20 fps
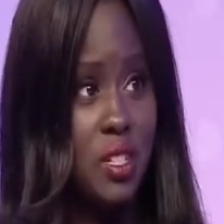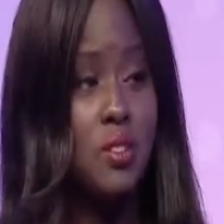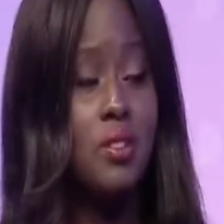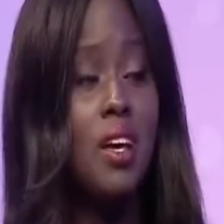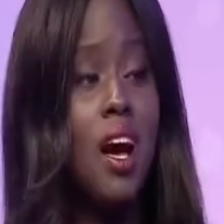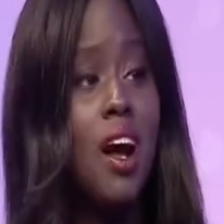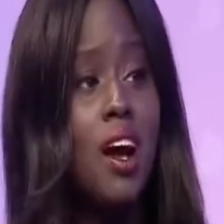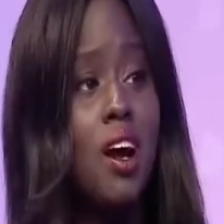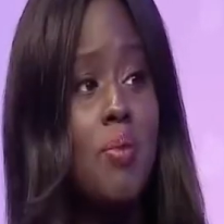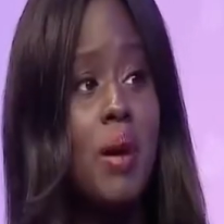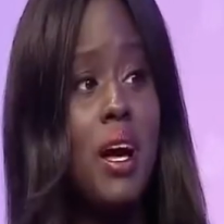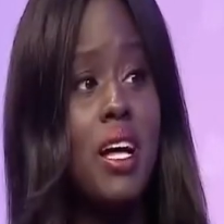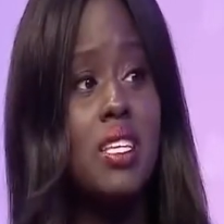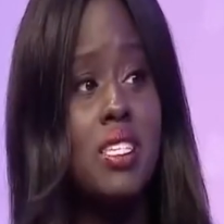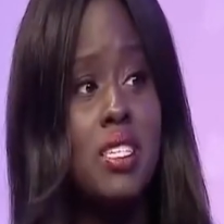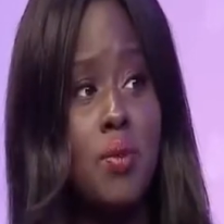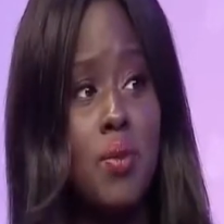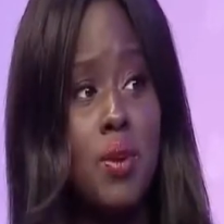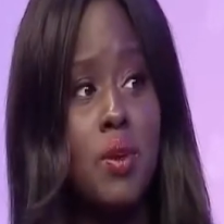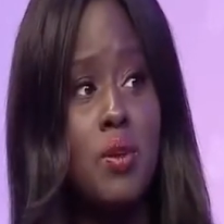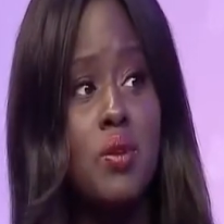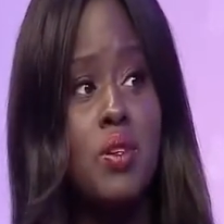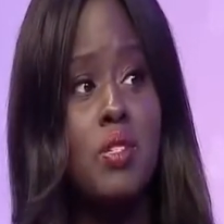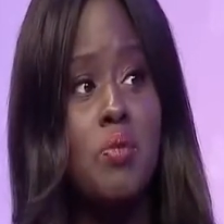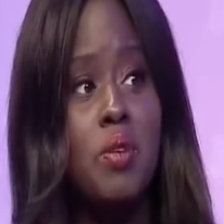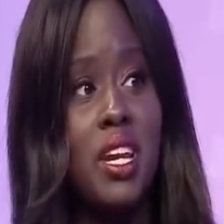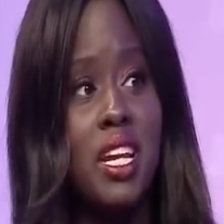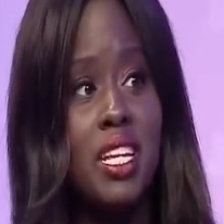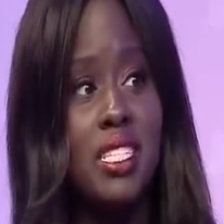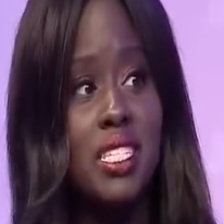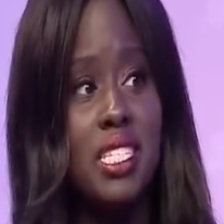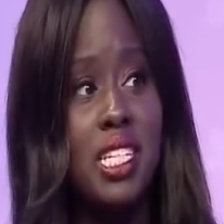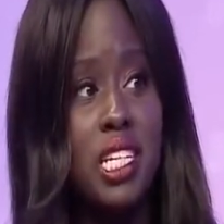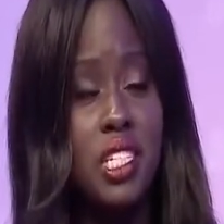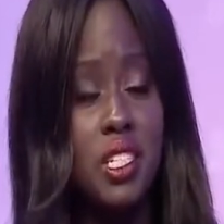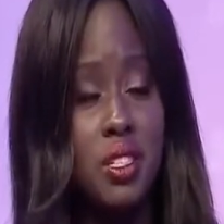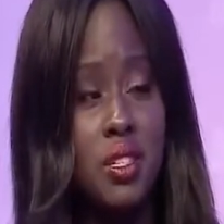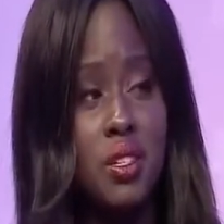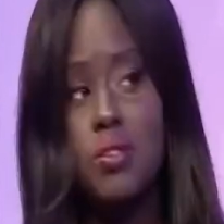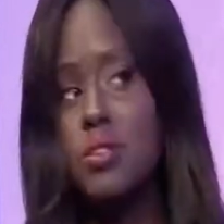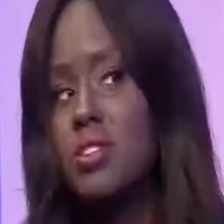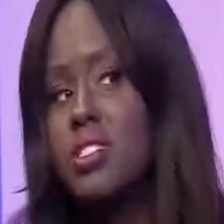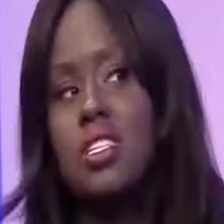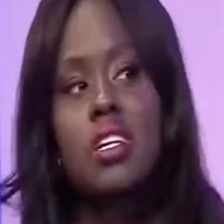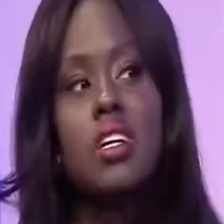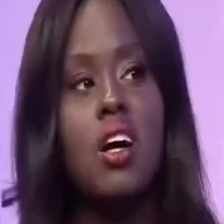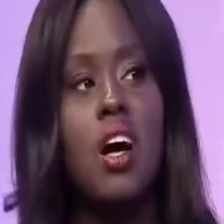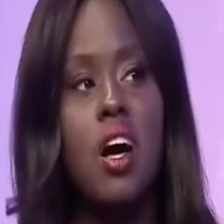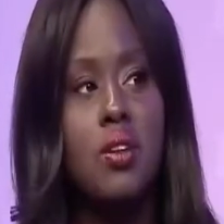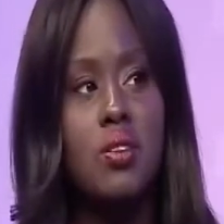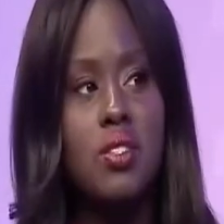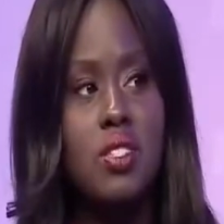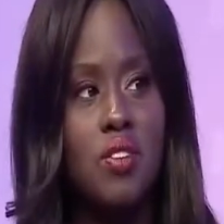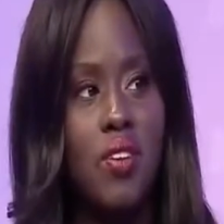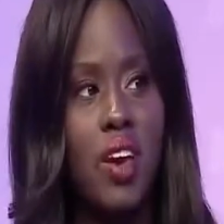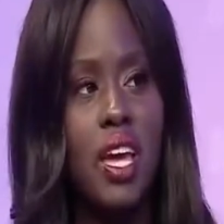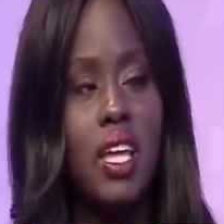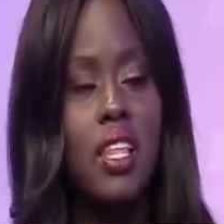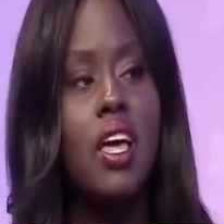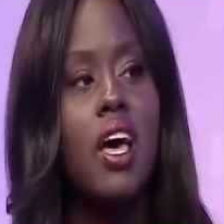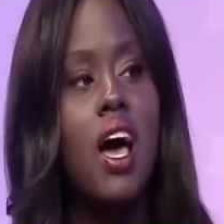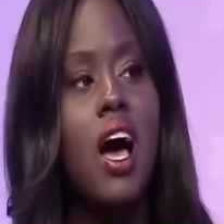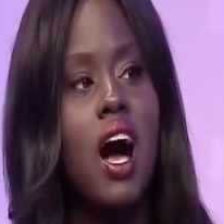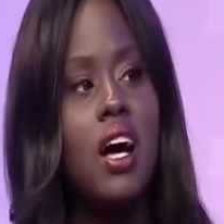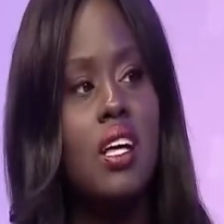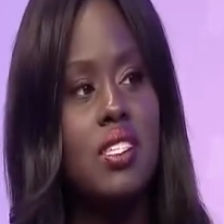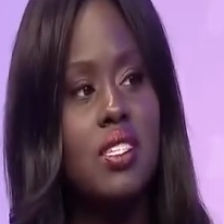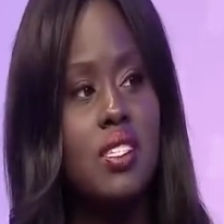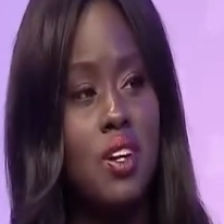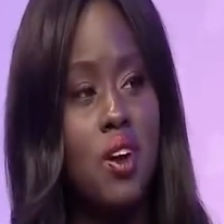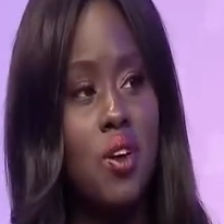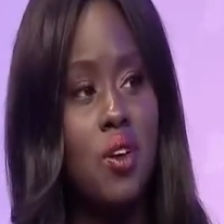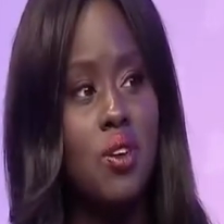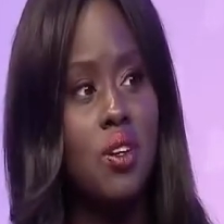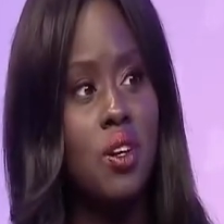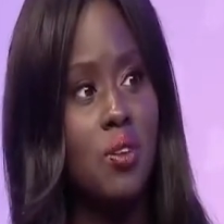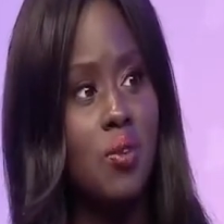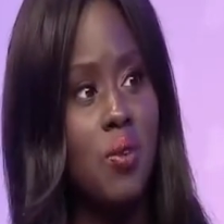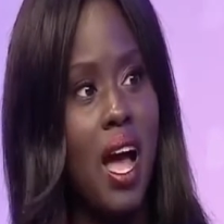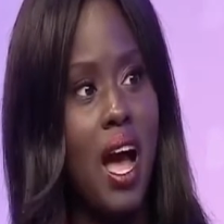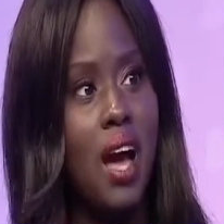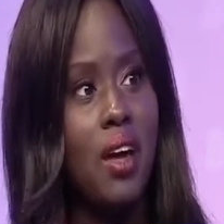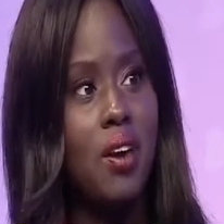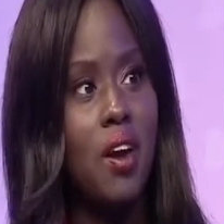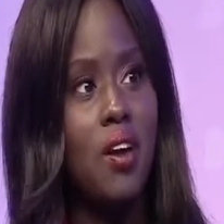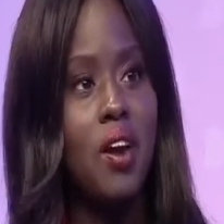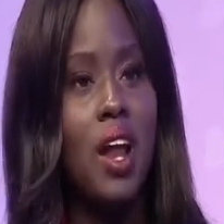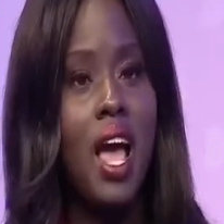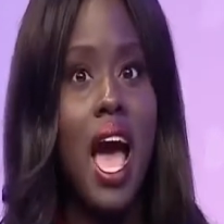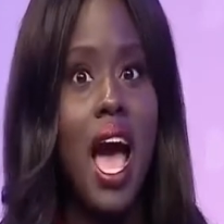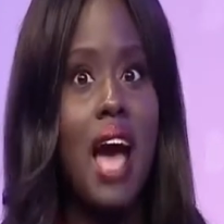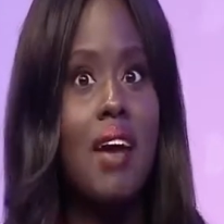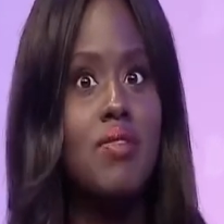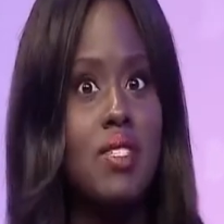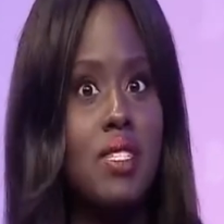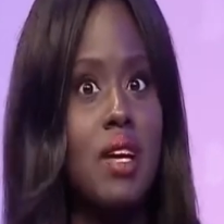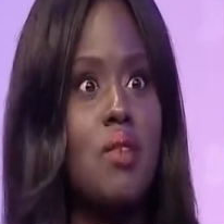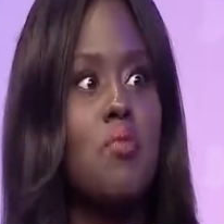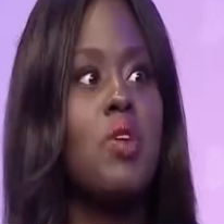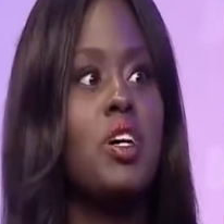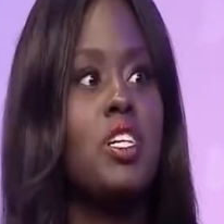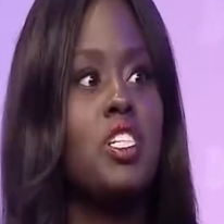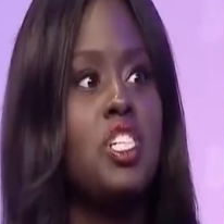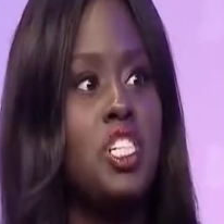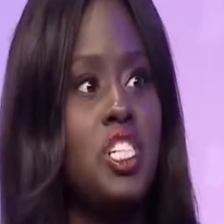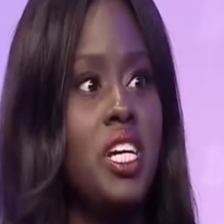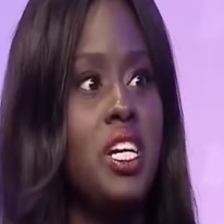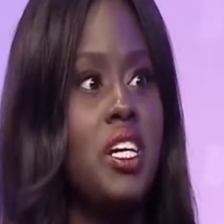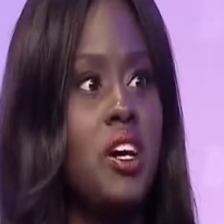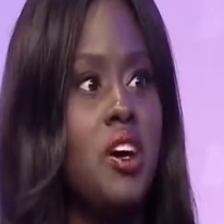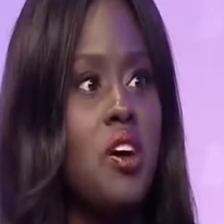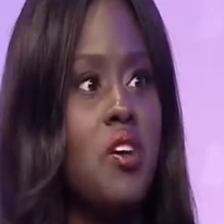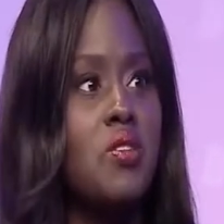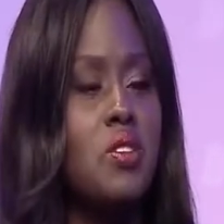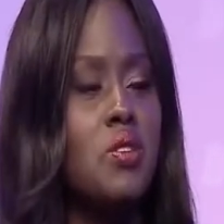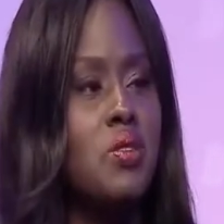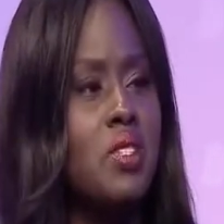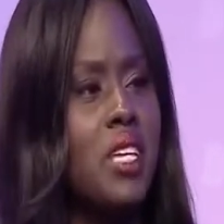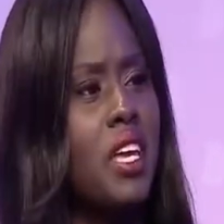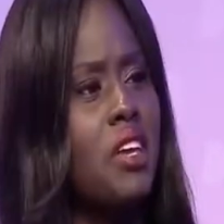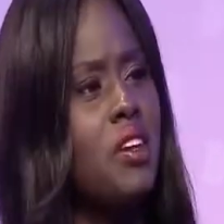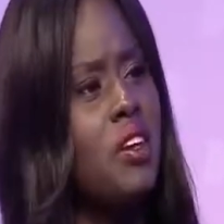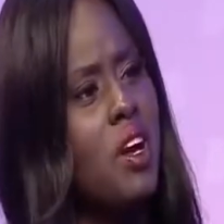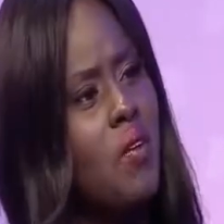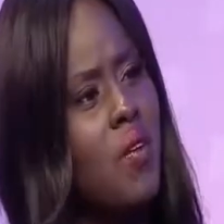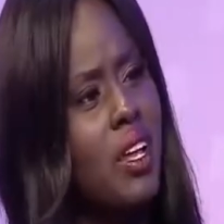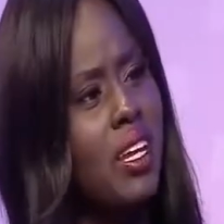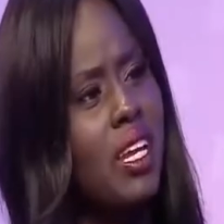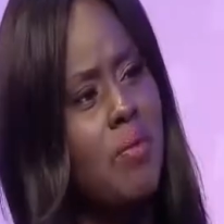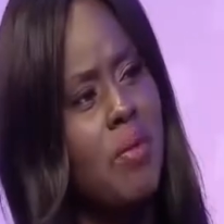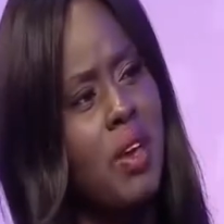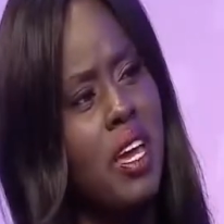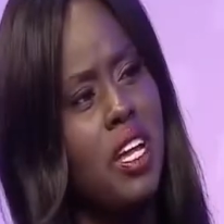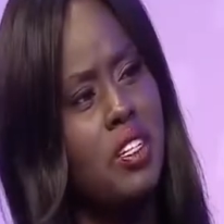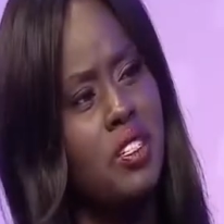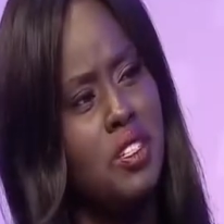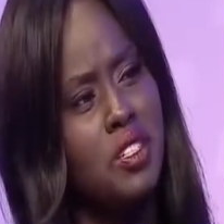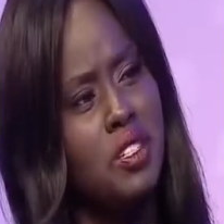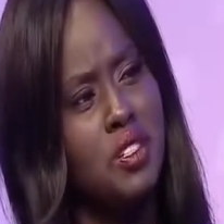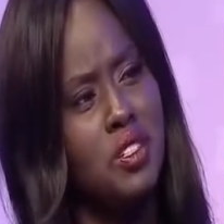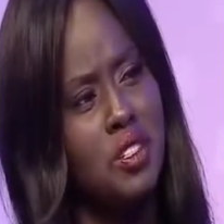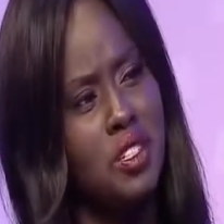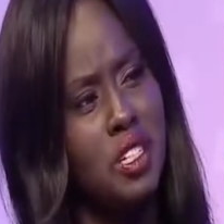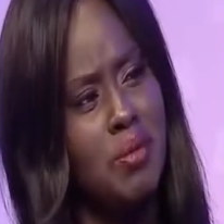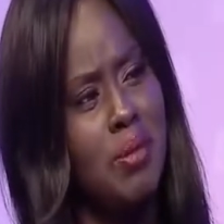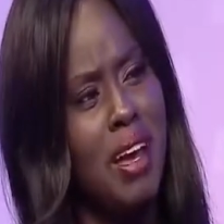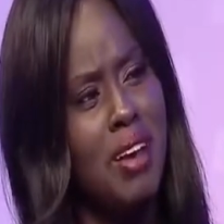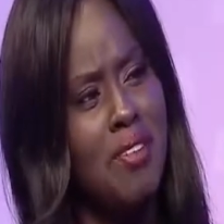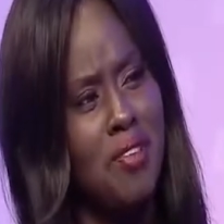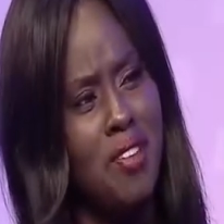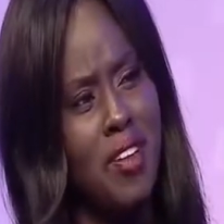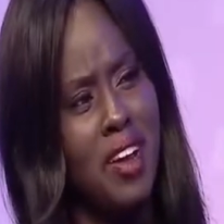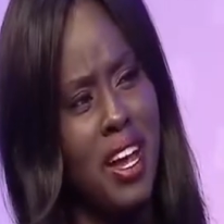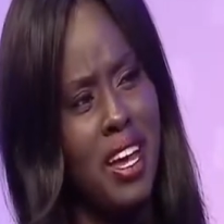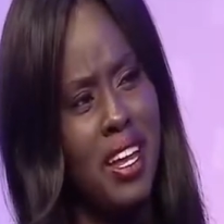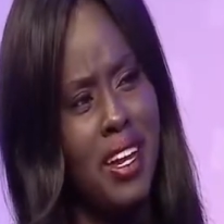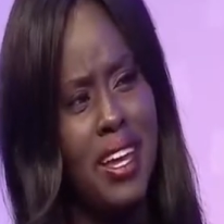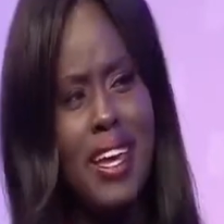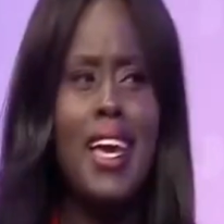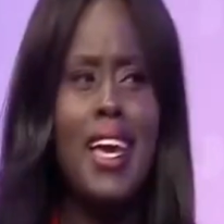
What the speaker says: You talk about someone who has been intentional to cultivate a circle around her, to have someone she knows who's like, you know what, let me introduce you to my friend.